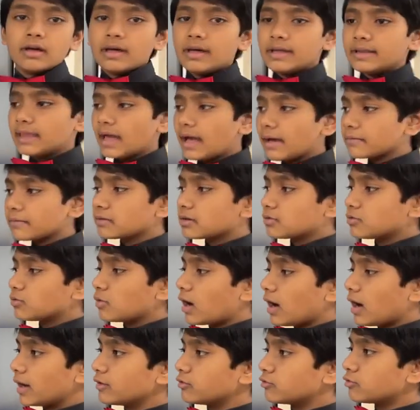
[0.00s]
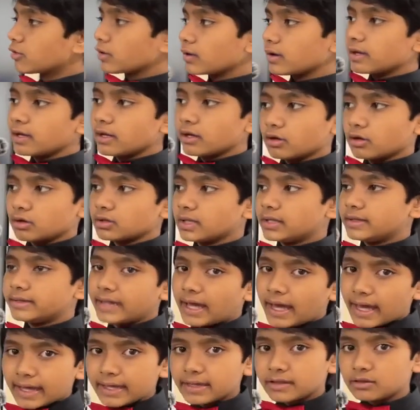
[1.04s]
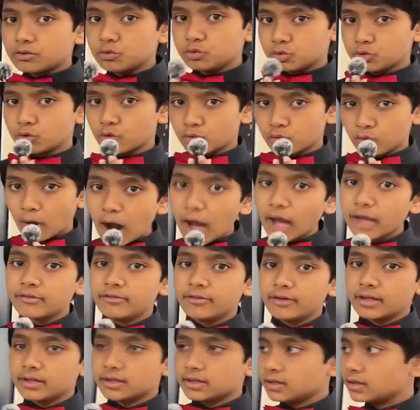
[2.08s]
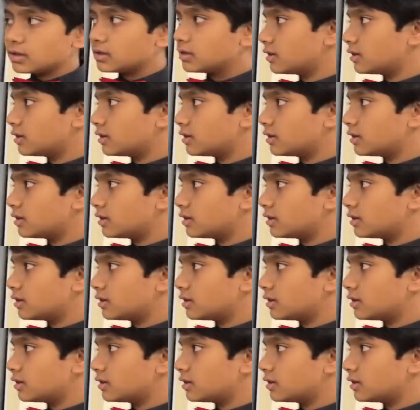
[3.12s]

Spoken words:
That's why we're here today to derive it.